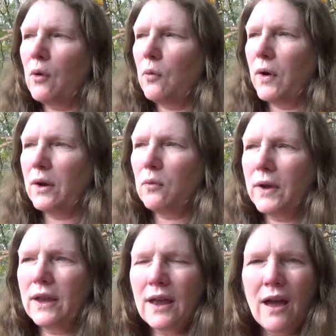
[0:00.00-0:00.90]
when
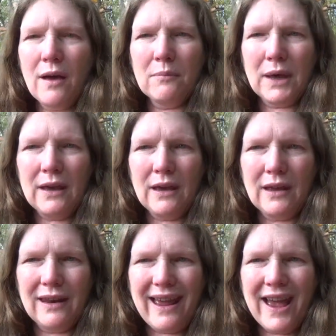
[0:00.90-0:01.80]
we come
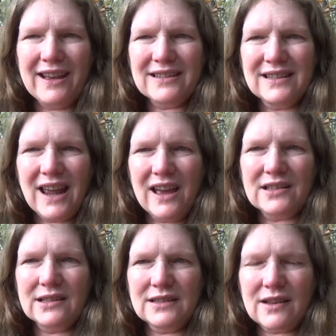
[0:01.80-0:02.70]
in as an
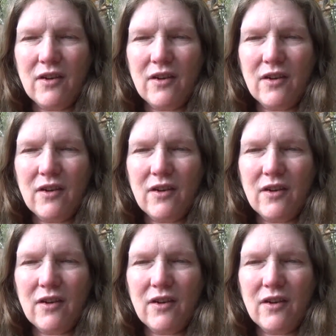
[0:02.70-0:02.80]
essence